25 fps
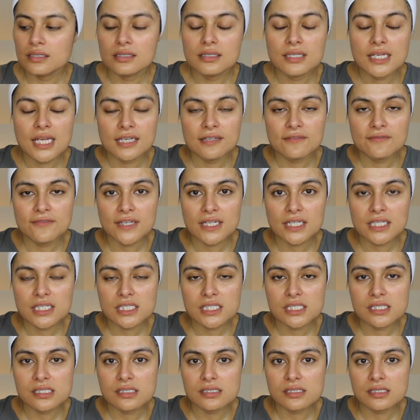Night
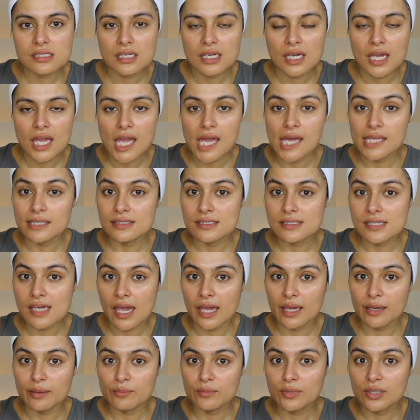Fix
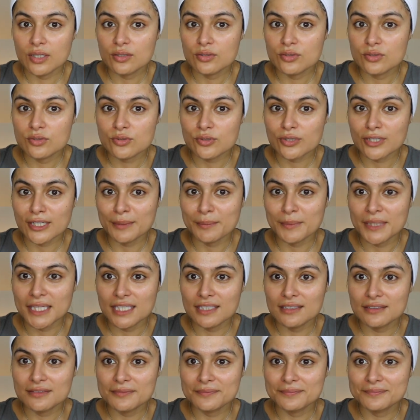enzyme treatment.